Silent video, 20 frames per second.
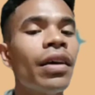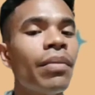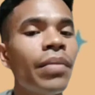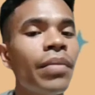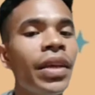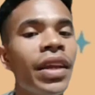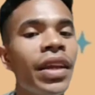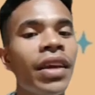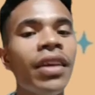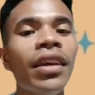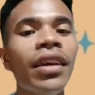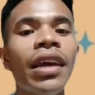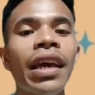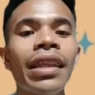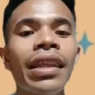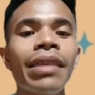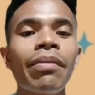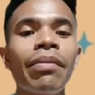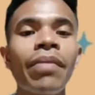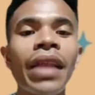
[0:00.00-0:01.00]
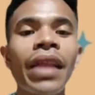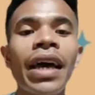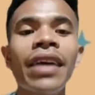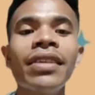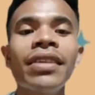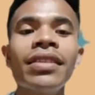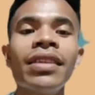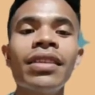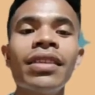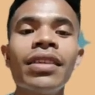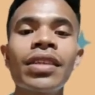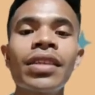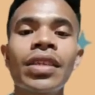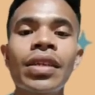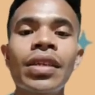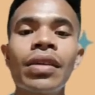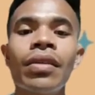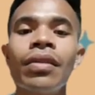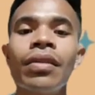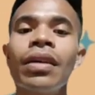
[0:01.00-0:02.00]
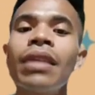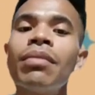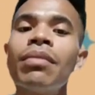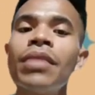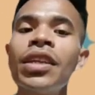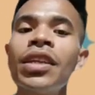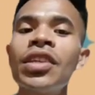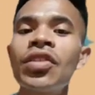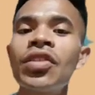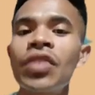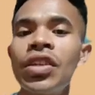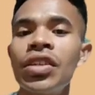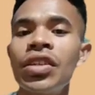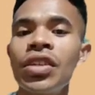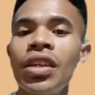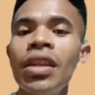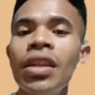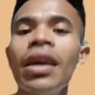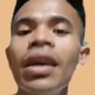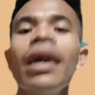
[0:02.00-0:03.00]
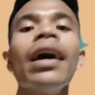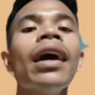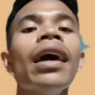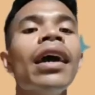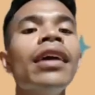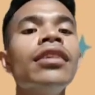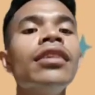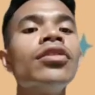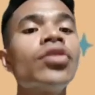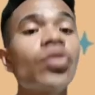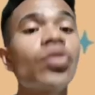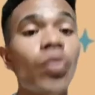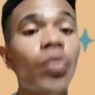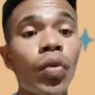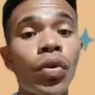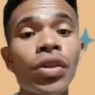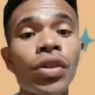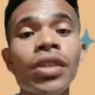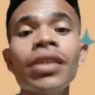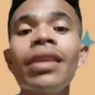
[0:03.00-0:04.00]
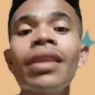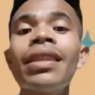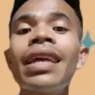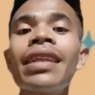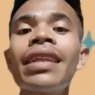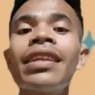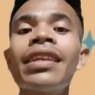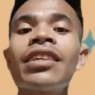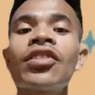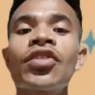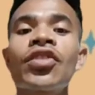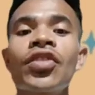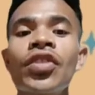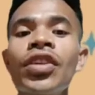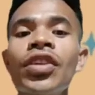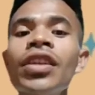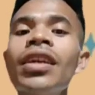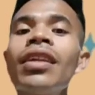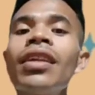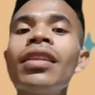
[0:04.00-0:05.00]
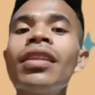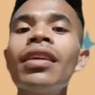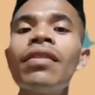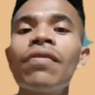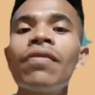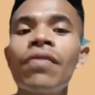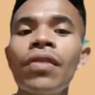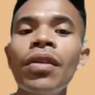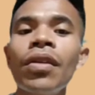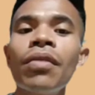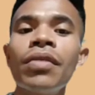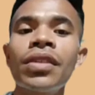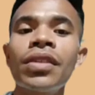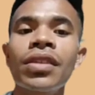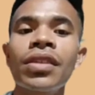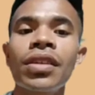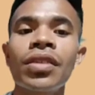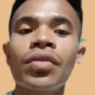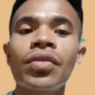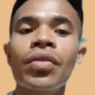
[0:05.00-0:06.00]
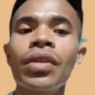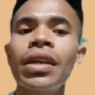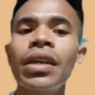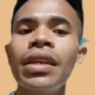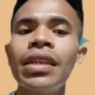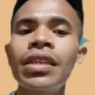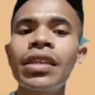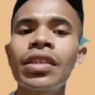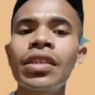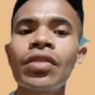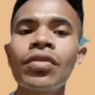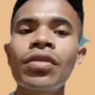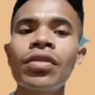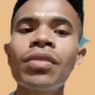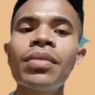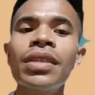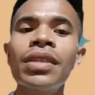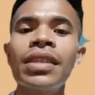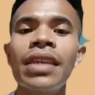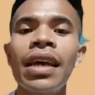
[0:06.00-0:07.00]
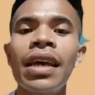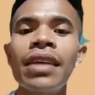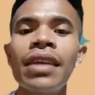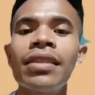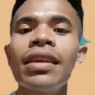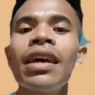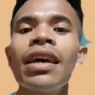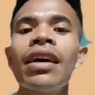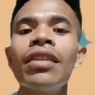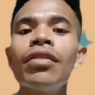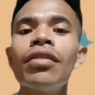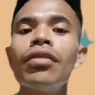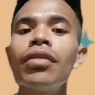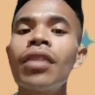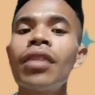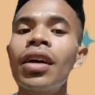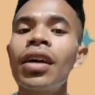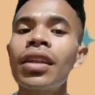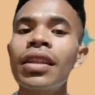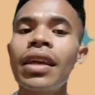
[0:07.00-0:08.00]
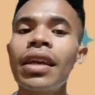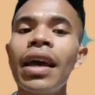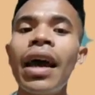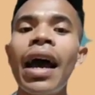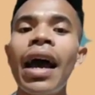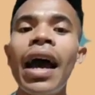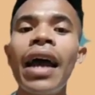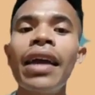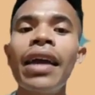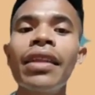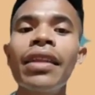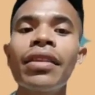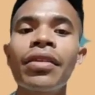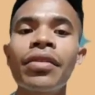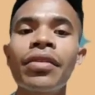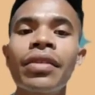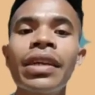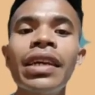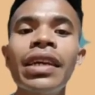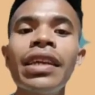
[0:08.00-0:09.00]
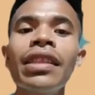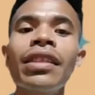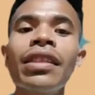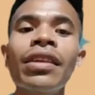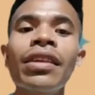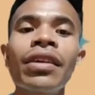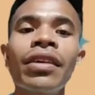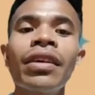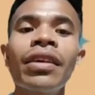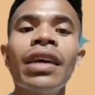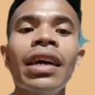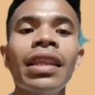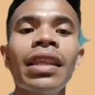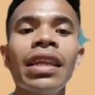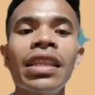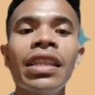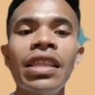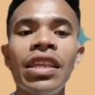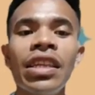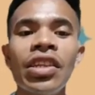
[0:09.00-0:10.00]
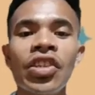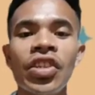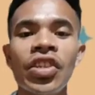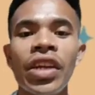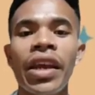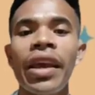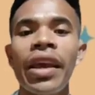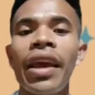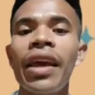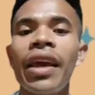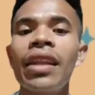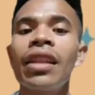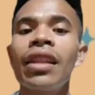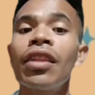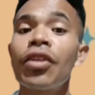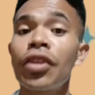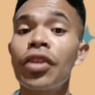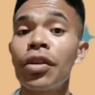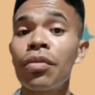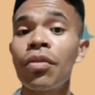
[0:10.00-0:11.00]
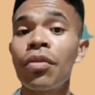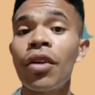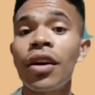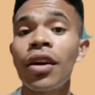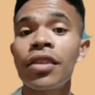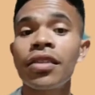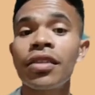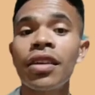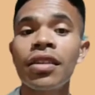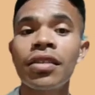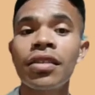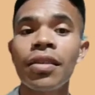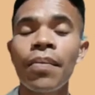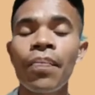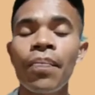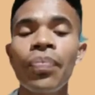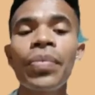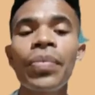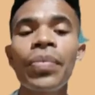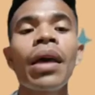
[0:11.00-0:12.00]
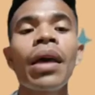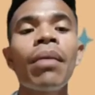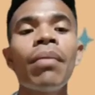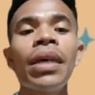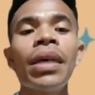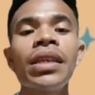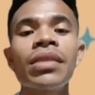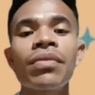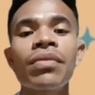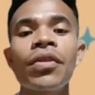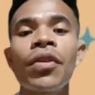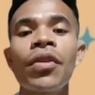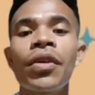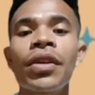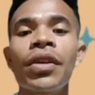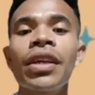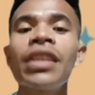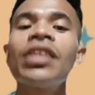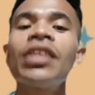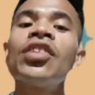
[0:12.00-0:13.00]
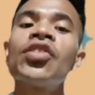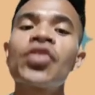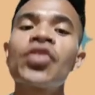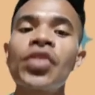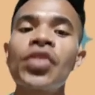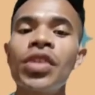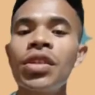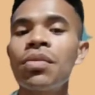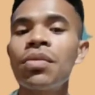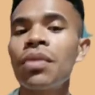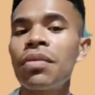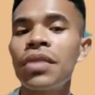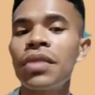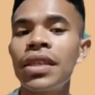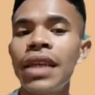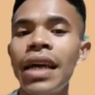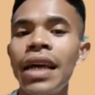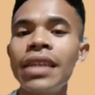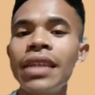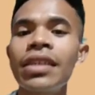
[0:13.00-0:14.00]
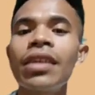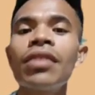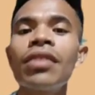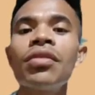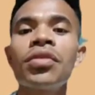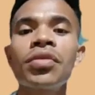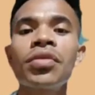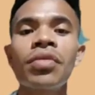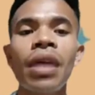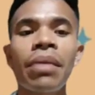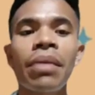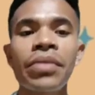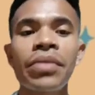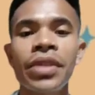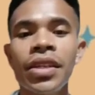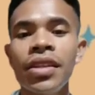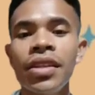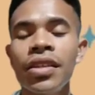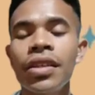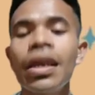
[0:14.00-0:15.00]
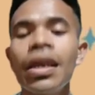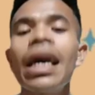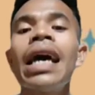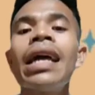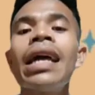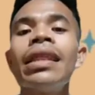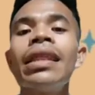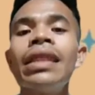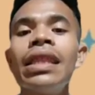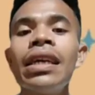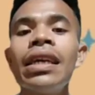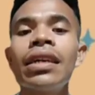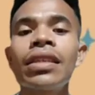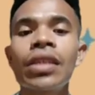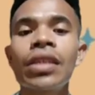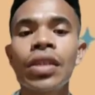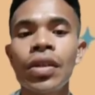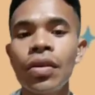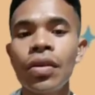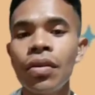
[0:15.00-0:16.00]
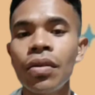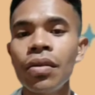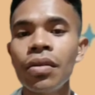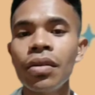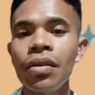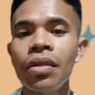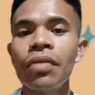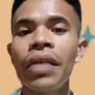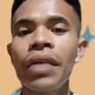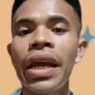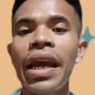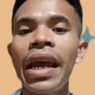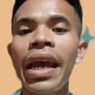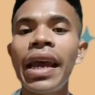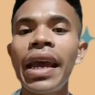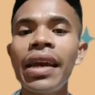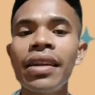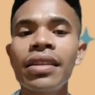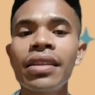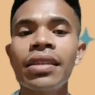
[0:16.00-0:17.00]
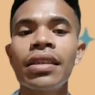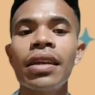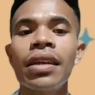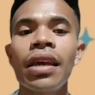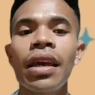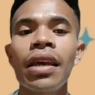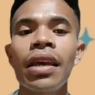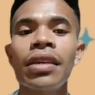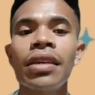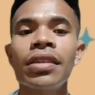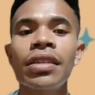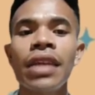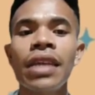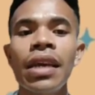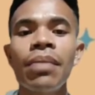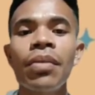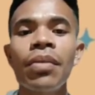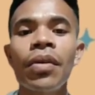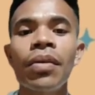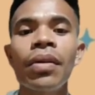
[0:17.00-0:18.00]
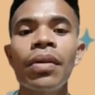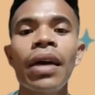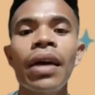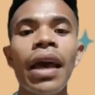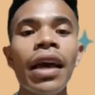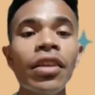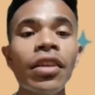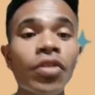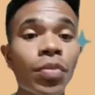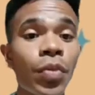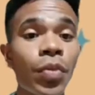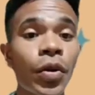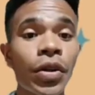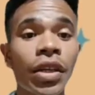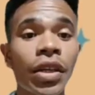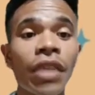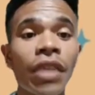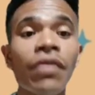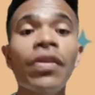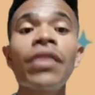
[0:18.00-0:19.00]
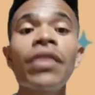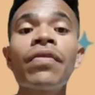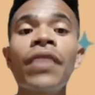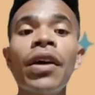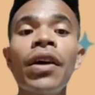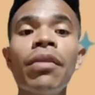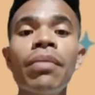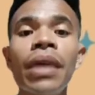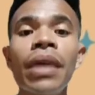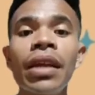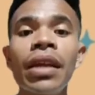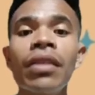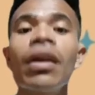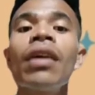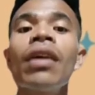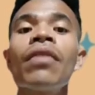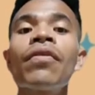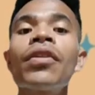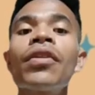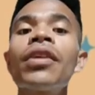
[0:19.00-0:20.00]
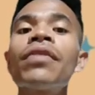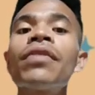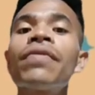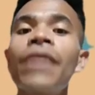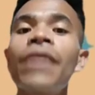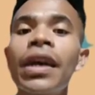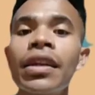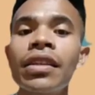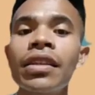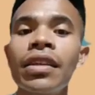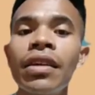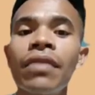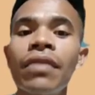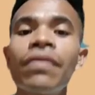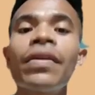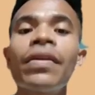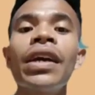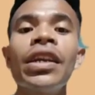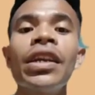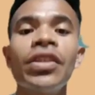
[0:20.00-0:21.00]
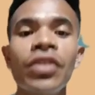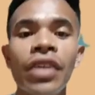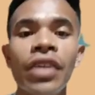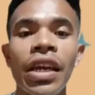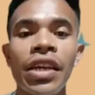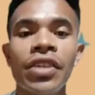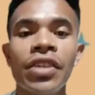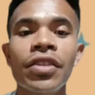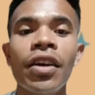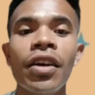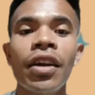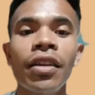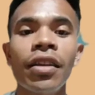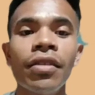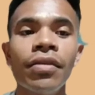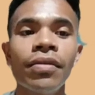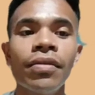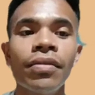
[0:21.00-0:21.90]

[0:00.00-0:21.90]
meaning it implies that the school administration ensures that external influences or disturbances do not hinder the teaching and learning process. By safeguarding teachers from such disruptions, the school creates a stable and supportive environment for effective education.